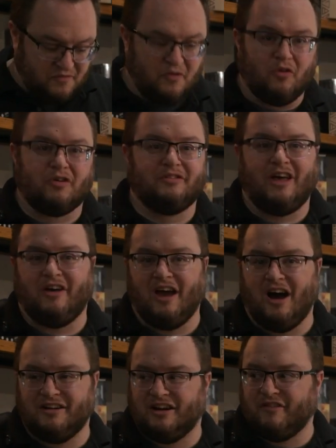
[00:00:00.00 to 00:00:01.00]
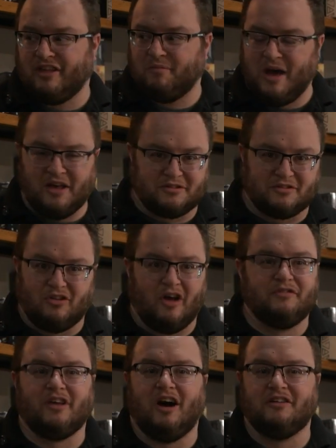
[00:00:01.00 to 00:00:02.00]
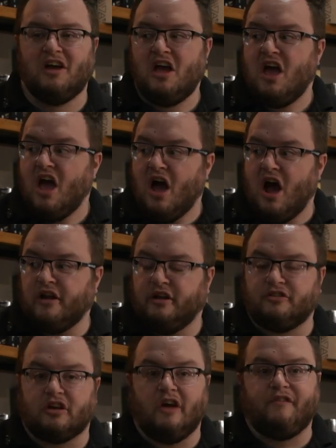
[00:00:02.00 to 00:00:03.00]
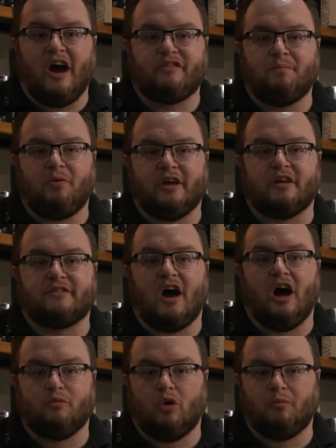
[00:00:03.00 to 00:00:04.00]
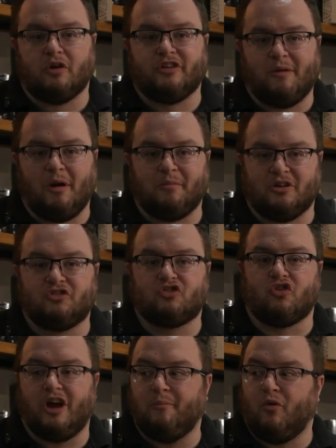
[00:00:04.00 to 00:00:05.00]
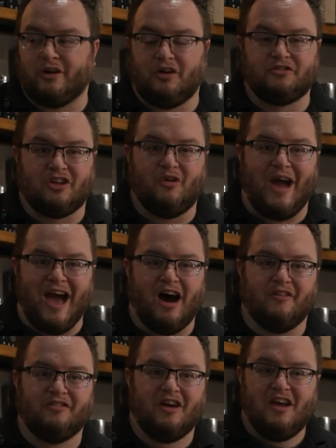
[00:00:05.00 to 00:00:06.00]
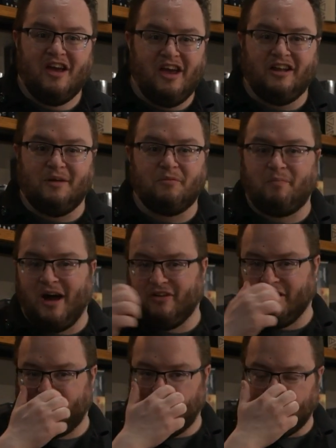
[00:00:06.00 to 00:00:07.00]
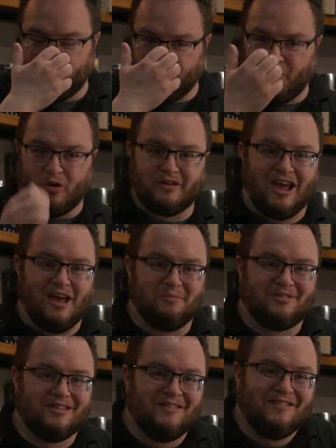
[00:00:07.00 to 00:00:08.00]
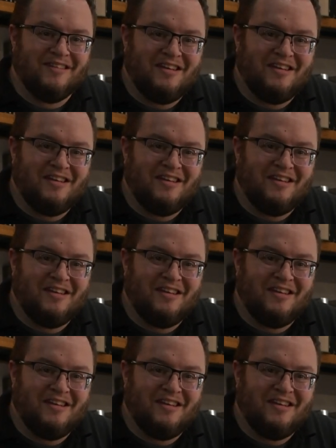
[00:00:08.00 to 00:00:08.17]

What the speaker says: Rizalion and everything, masks, gloves on. And he's like, if I have to play Catan one more time, I'm going to scream, what else do you have? He ended up buying like 4 other board games.